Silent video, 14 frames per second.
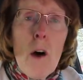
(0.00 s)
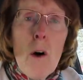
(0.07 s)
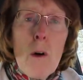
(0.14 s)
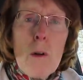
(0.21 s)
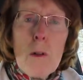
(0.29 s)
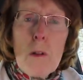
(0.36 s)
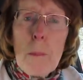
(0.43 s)

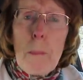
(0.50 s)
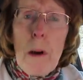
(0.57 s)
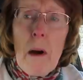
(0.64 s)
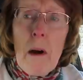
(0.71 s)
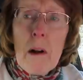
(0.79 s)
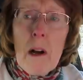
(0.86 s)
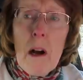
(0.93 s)
All the
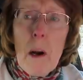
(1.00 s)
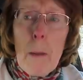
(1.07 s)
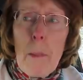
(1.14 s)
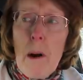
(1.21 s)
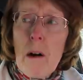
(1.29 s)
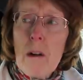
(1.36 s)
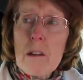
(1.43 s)
car
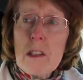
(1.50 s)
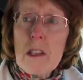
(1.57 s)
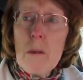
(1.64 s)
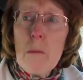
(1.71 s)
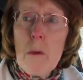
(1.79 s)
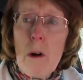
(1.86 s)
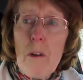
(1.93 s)
parks
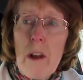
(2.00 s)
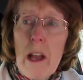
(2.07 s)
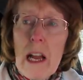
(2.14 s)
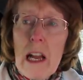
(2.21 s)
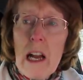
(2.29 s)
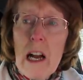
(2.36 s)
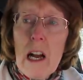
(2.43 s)
in
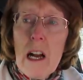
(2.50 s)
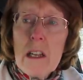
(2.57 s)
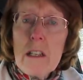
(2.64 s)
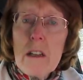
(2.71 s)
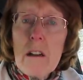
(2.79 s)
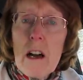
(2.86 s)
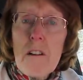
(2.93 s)
Warwick,
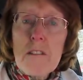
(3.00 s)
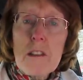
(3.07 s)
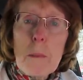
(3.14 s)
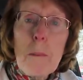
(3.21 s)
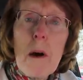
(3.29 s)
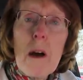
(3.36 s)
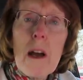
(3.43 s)
you have
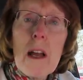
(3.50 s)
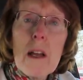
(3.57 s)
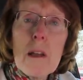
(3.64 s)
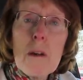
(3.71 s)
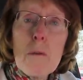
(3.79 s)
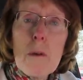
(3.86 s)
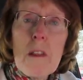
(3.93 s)
to
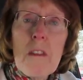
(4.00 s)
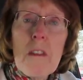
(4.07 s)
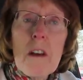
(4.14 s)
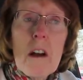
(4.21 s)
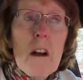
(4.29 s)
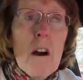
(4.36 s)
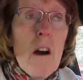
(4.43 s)
pay with
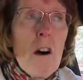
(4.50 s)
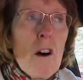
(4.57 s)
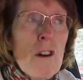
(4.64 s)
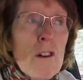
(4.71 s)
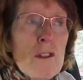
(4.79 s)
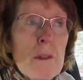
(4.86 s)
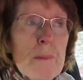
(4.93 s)
a
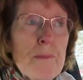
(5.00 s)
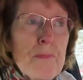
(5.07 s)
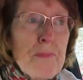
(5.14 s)
card.